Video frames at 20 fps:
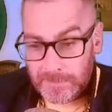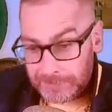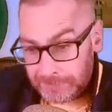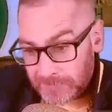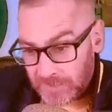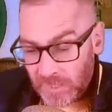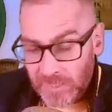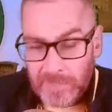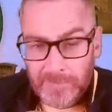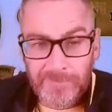
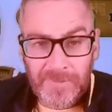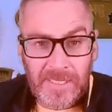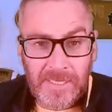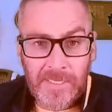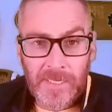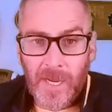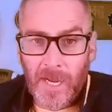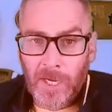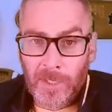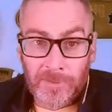Going to
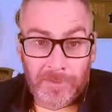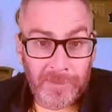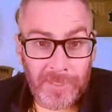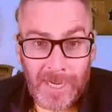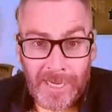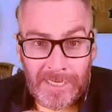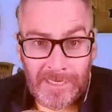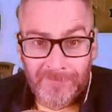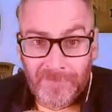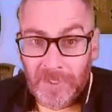be a
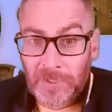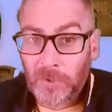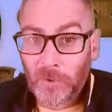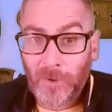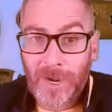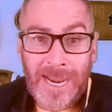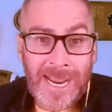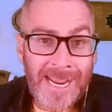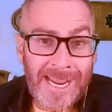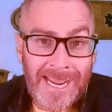kind of a
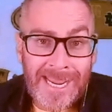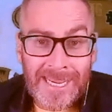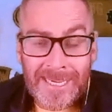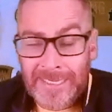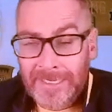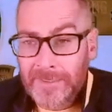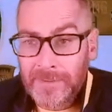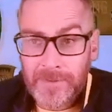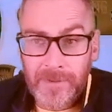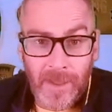
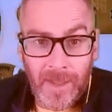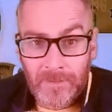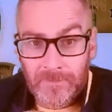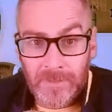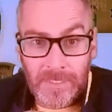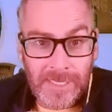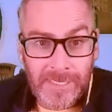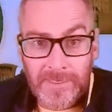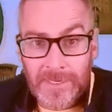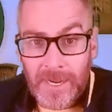gray
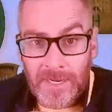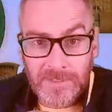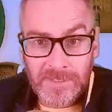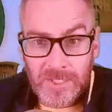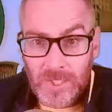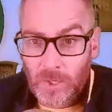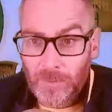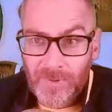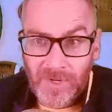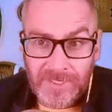late
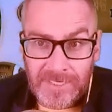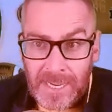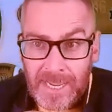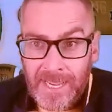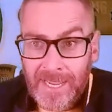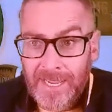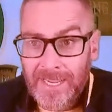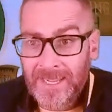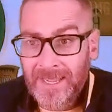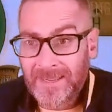October
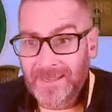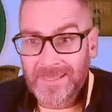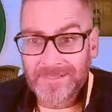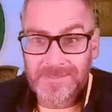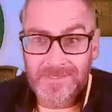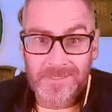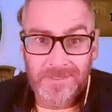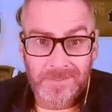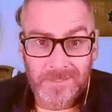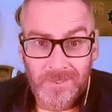day
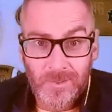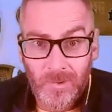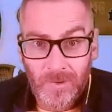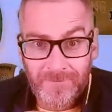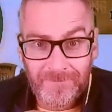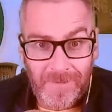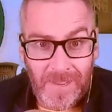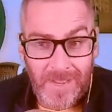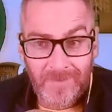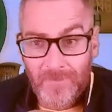against a
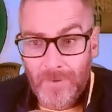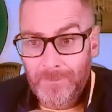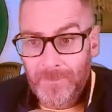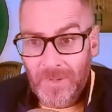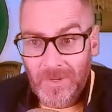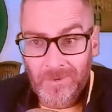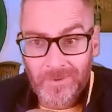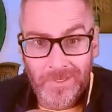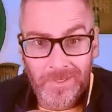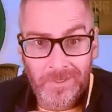205
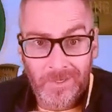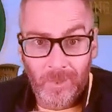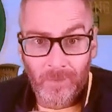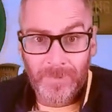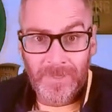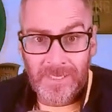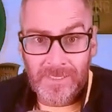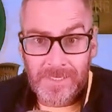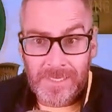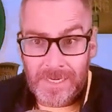opponent
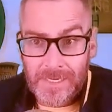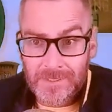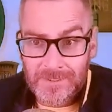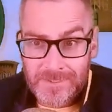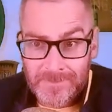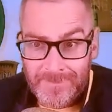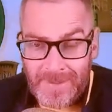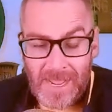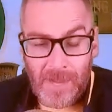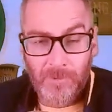nobody cares
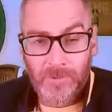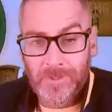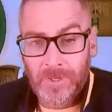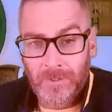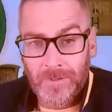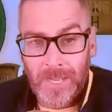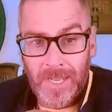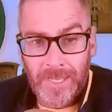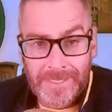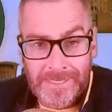about.
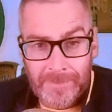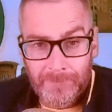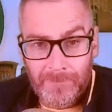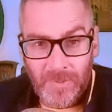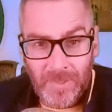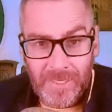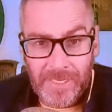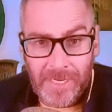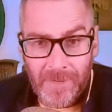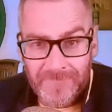You're not in
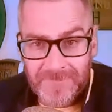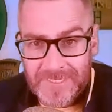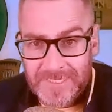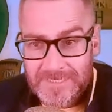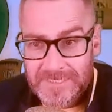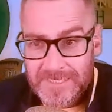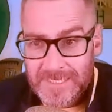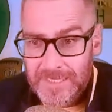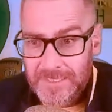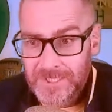playoff
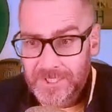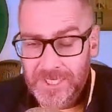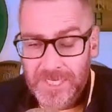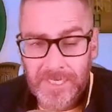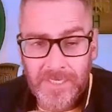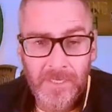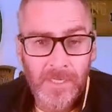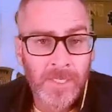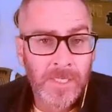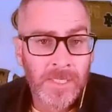
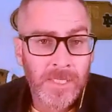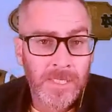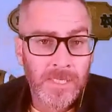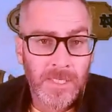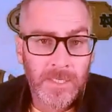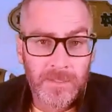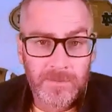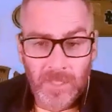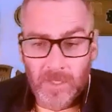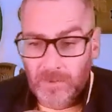contention.
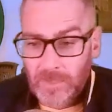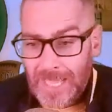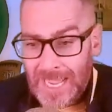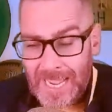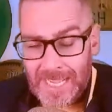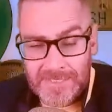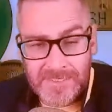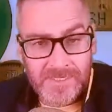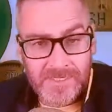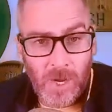The
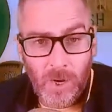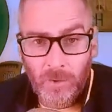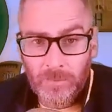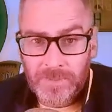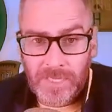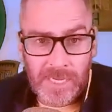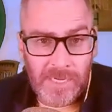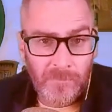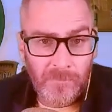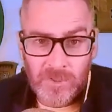last home
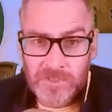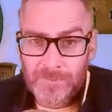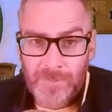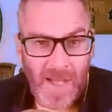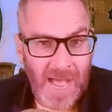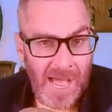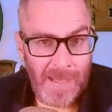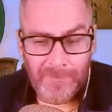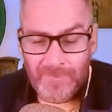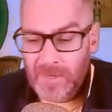game was
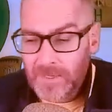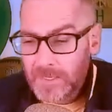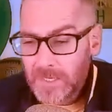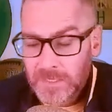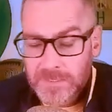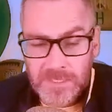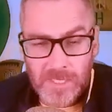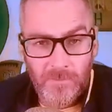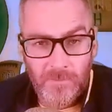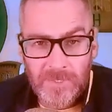popping
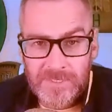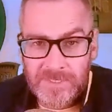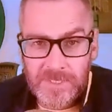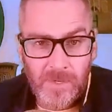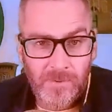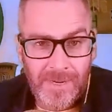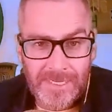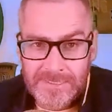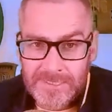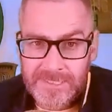because it was
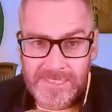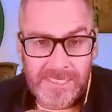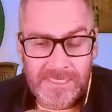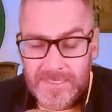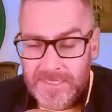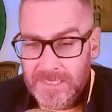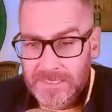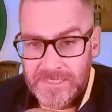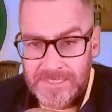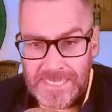
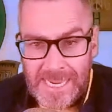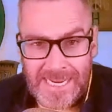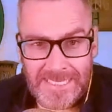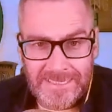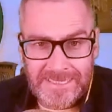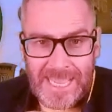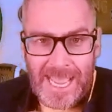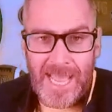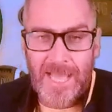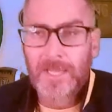USC. This
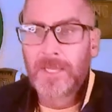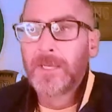ain't that.